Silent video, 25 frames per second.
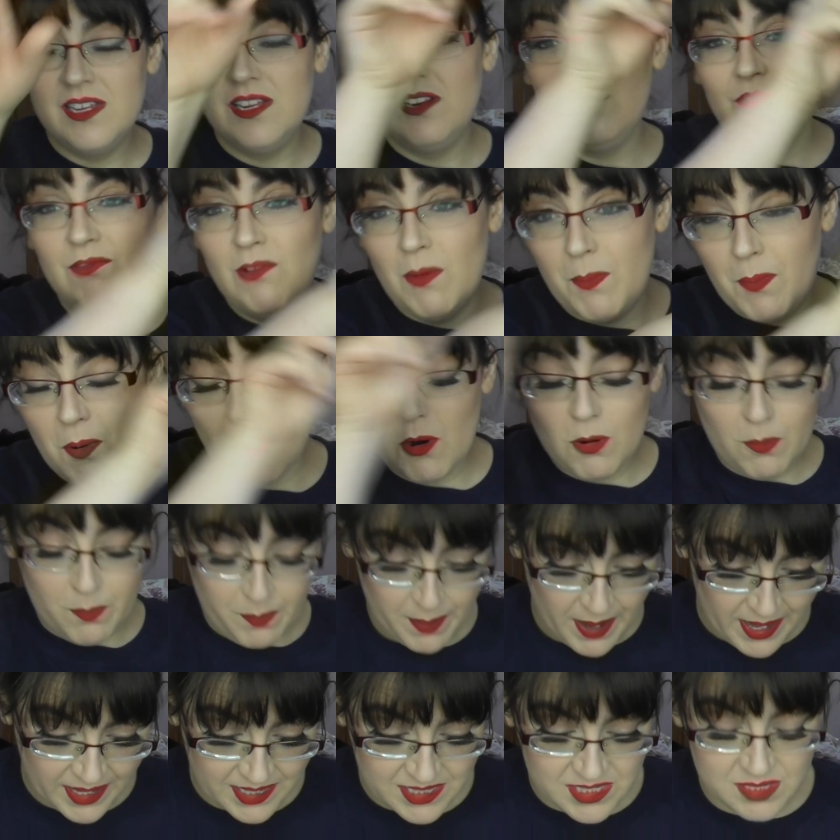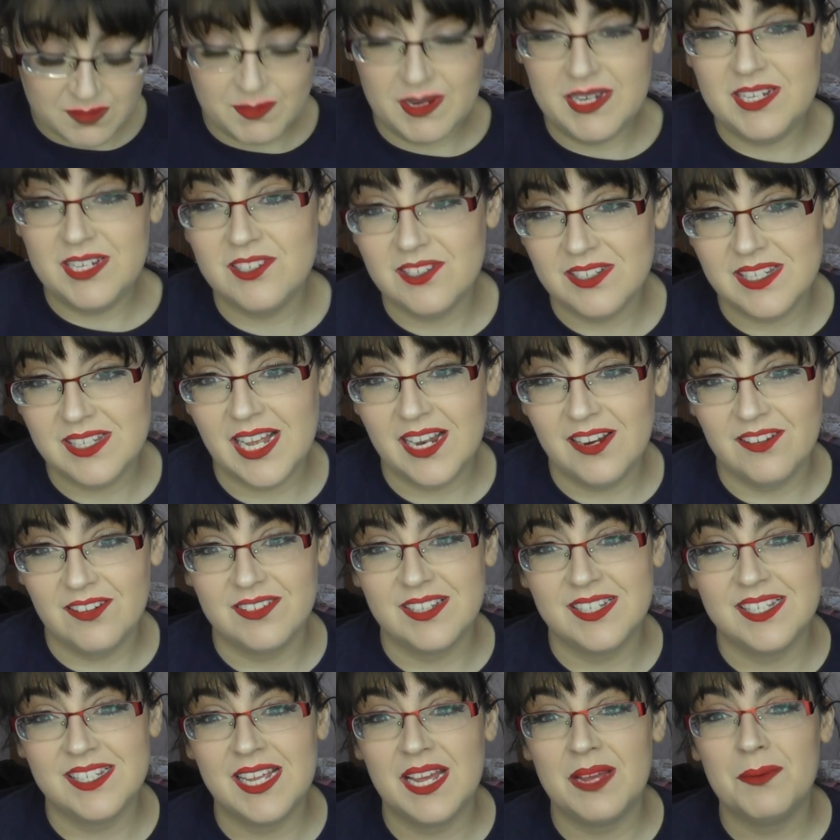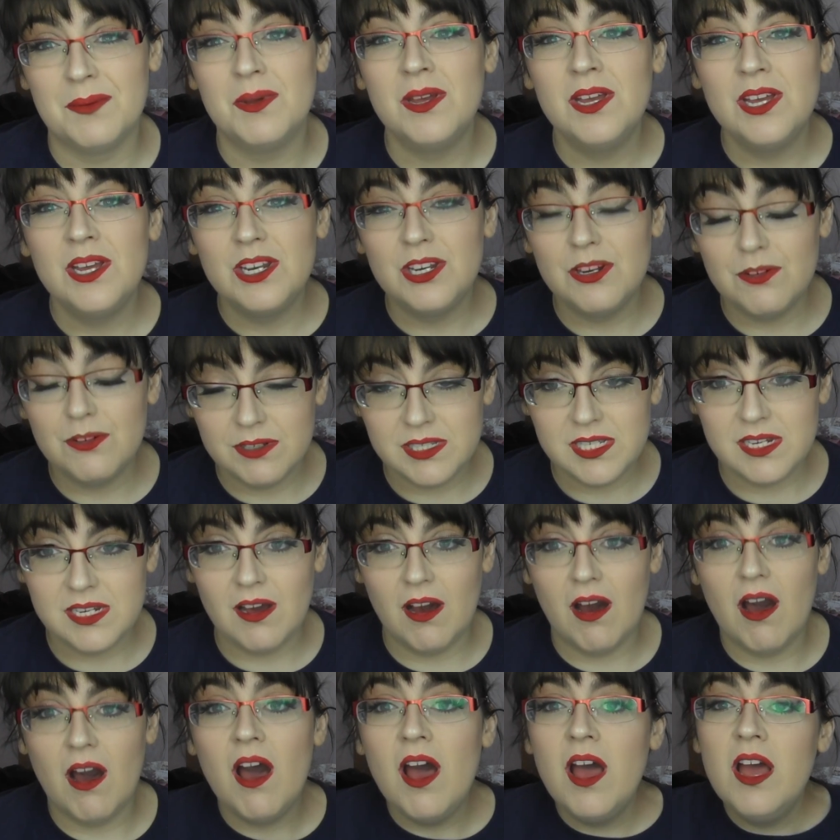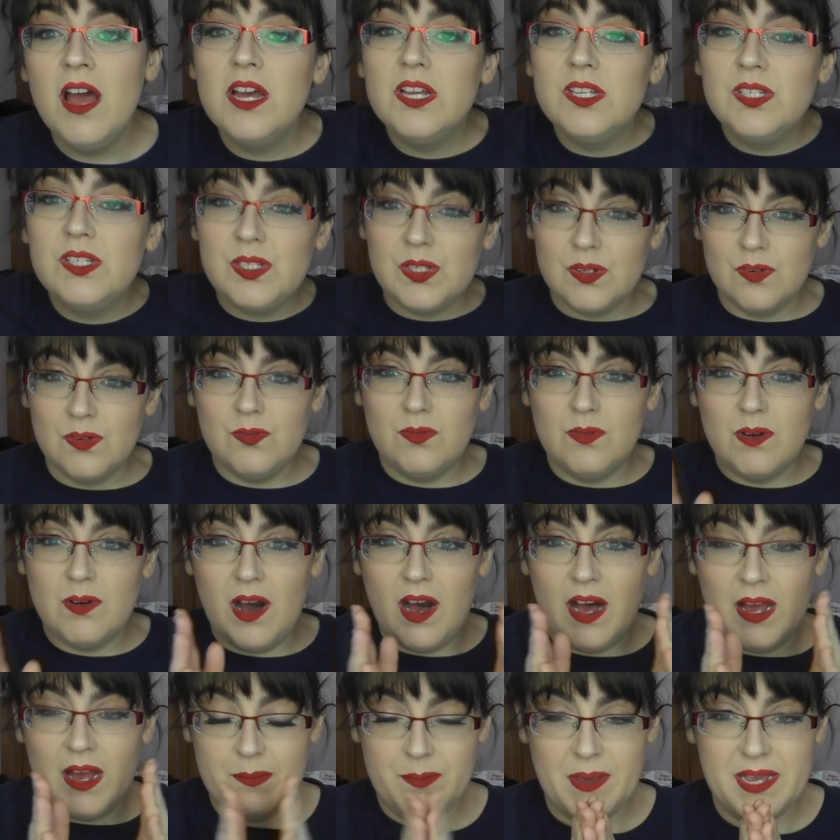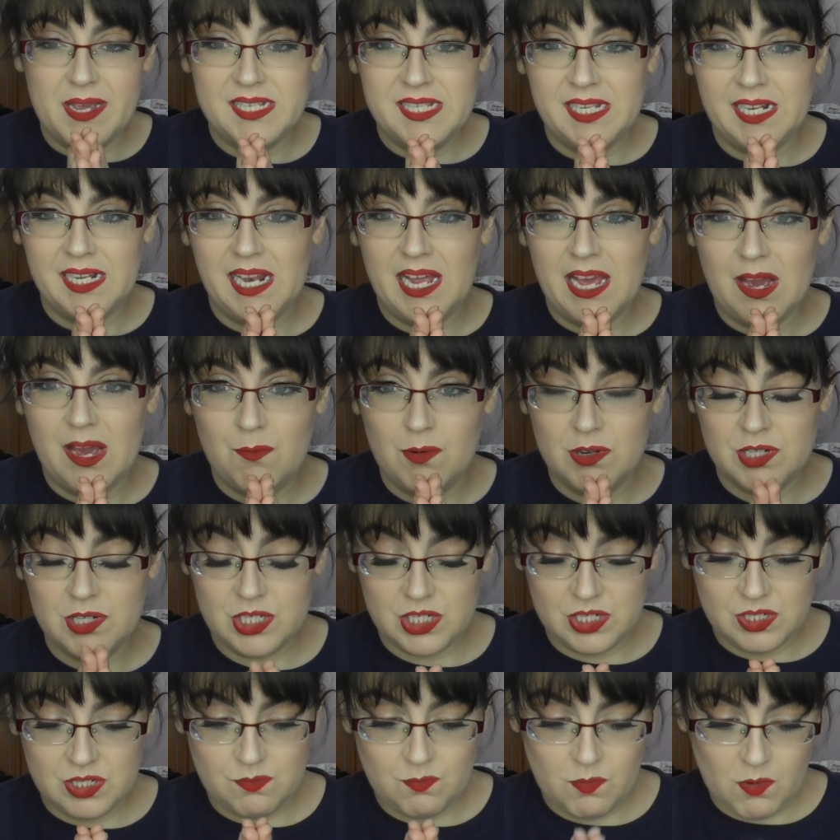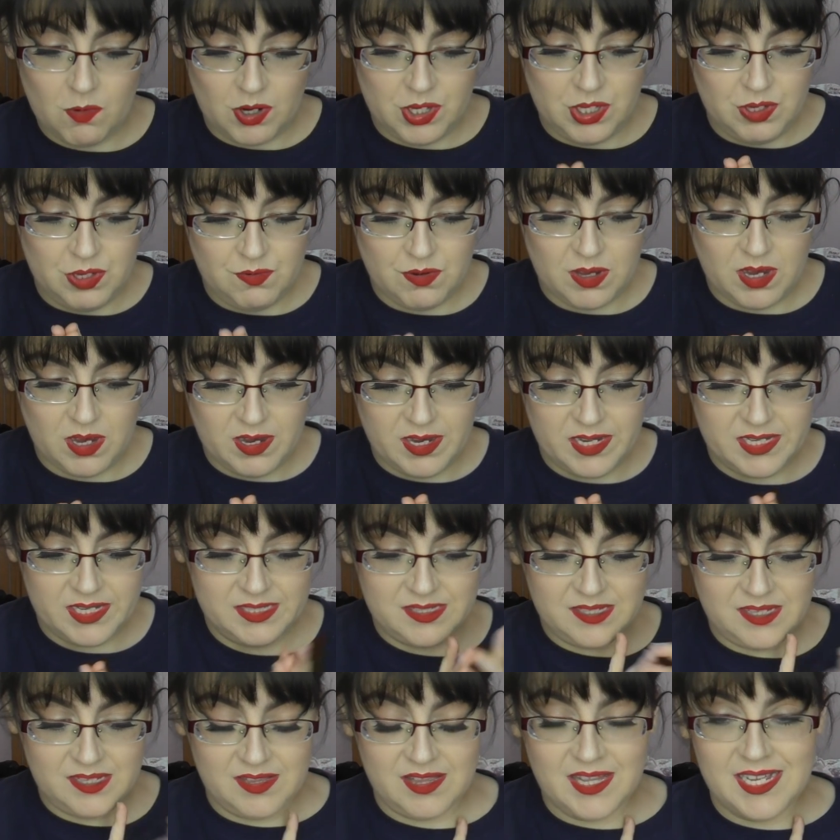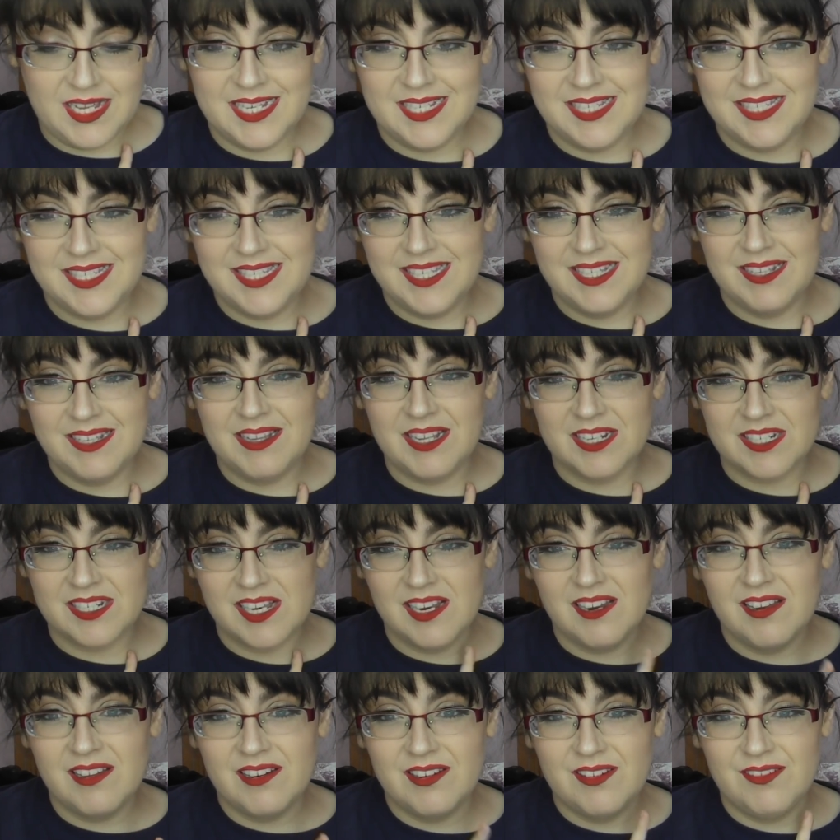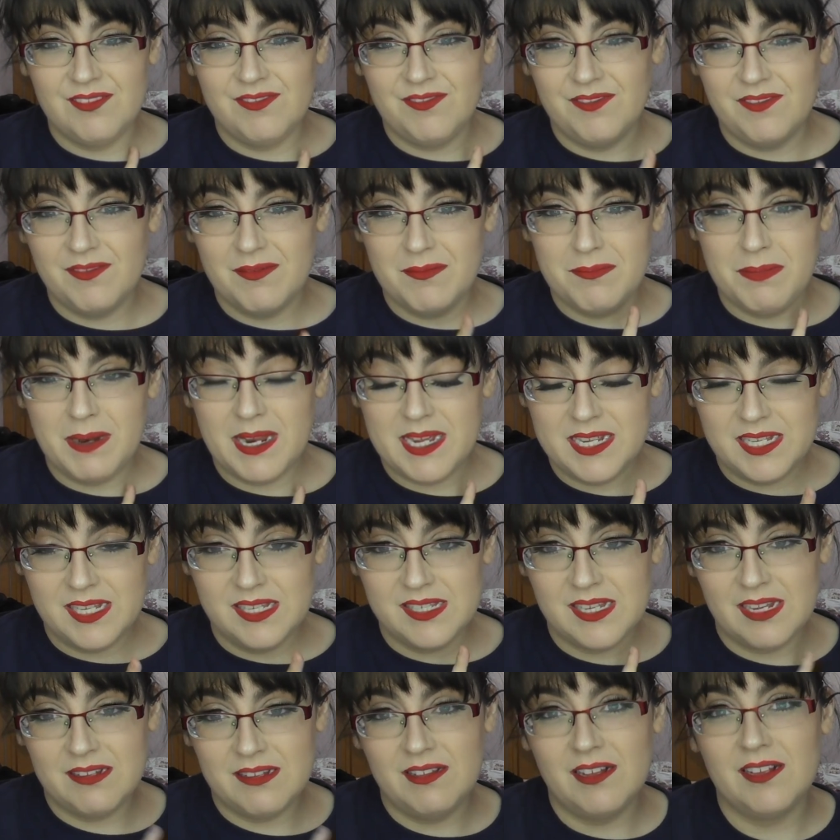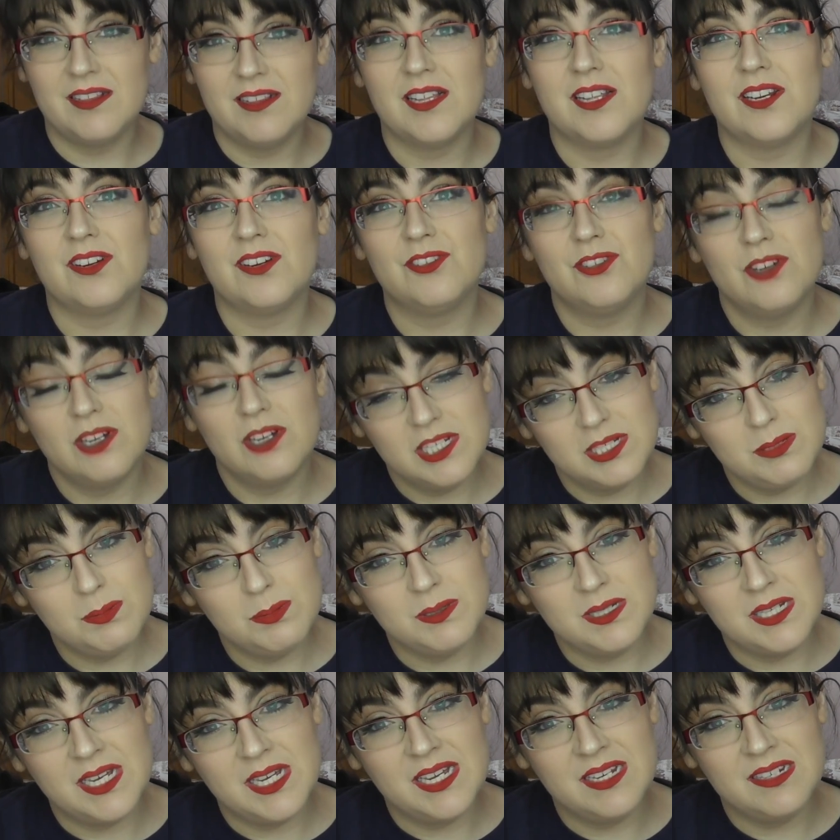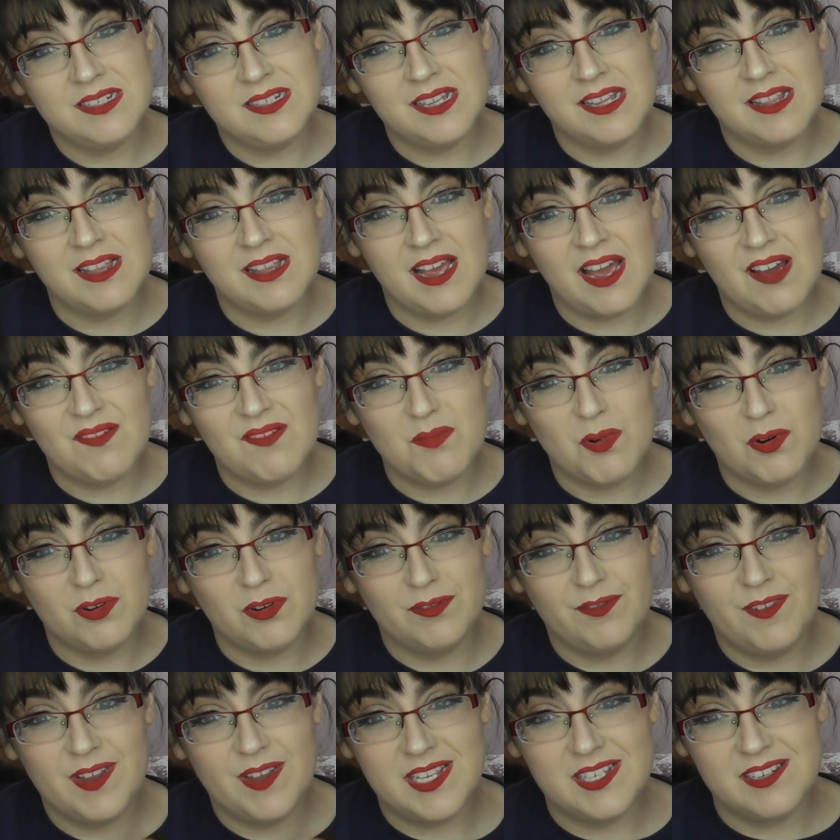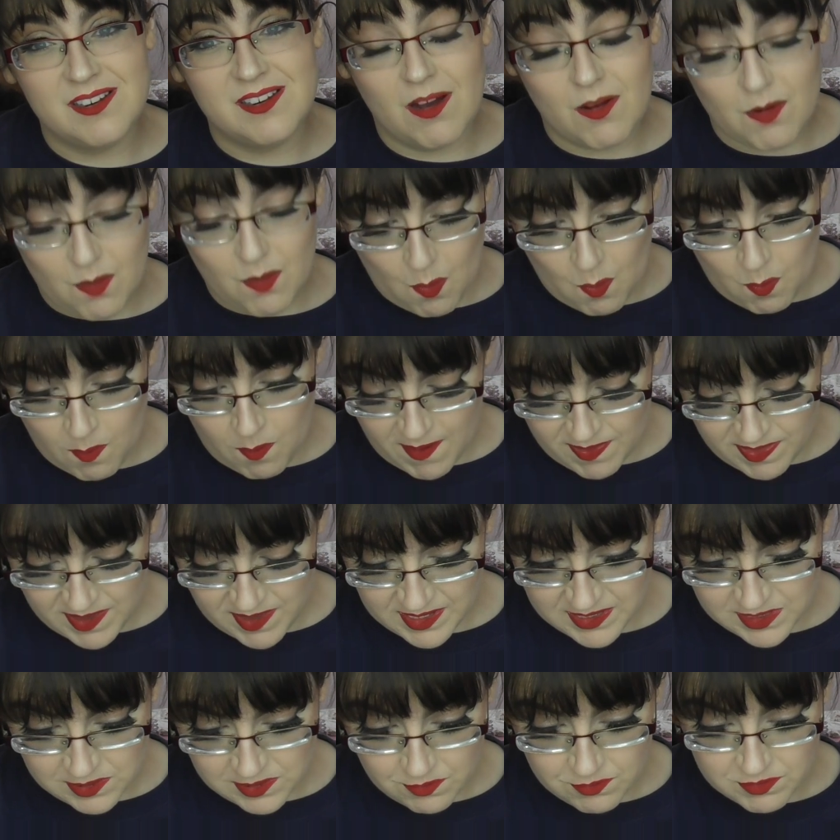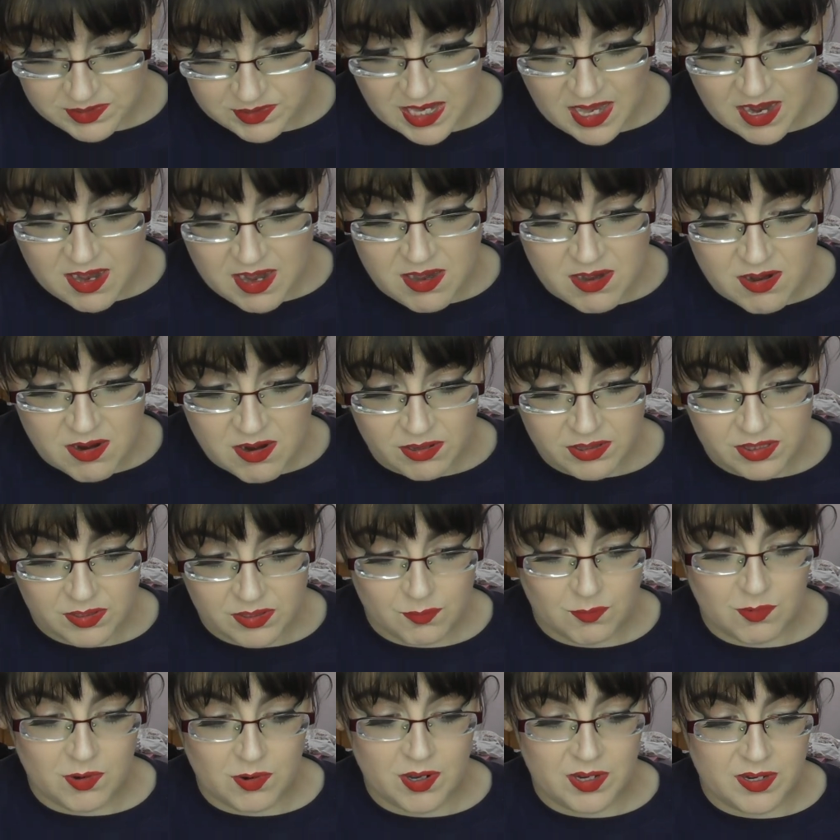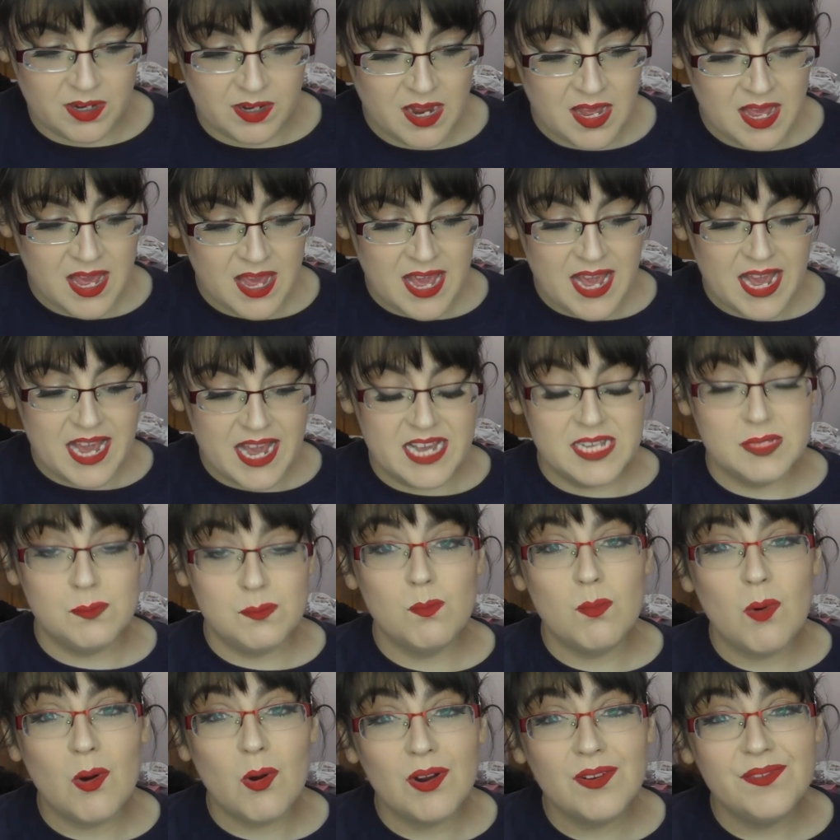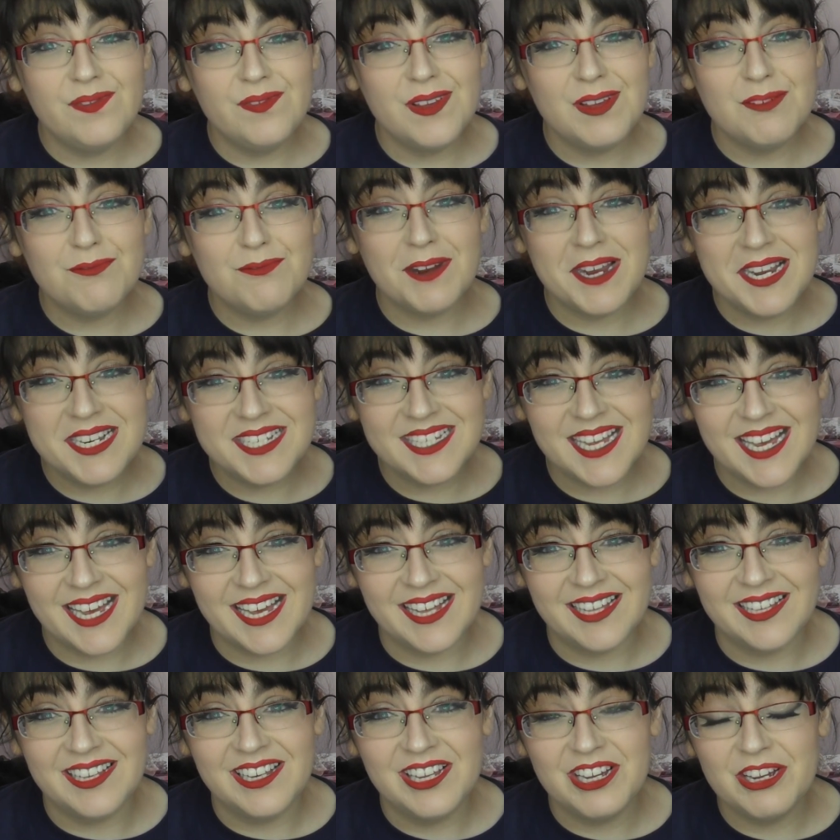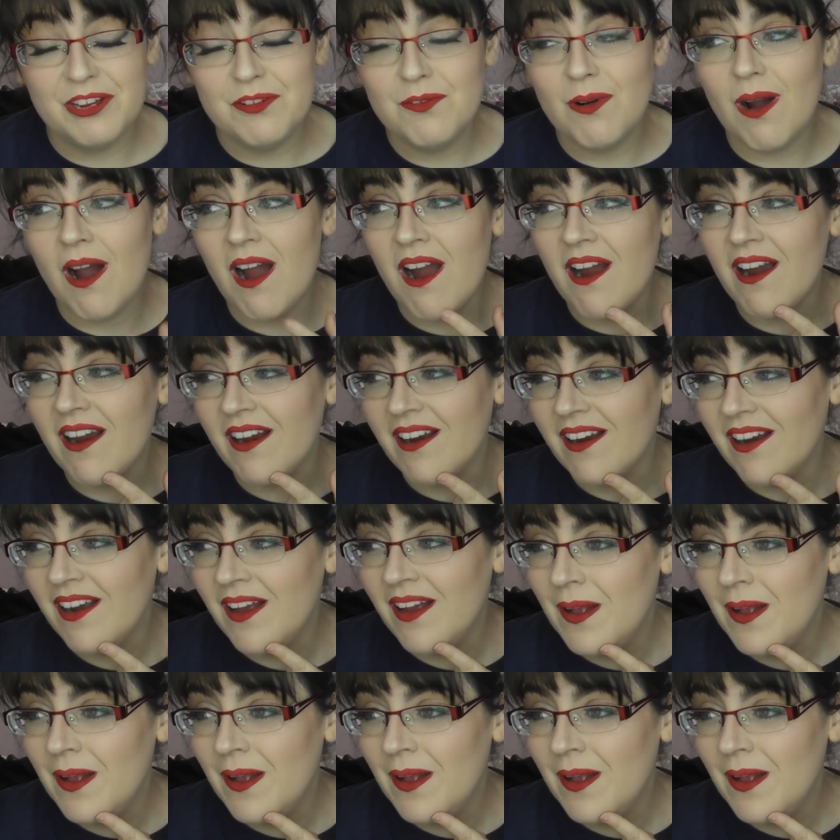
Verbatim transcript: Report back to me, does that look the same? No, it's not. So I wanted to warn you guys that there's a lot of places out there that are trying to pretend that they have Morphe stock when they don't. Another one is Morphe Retail, who are,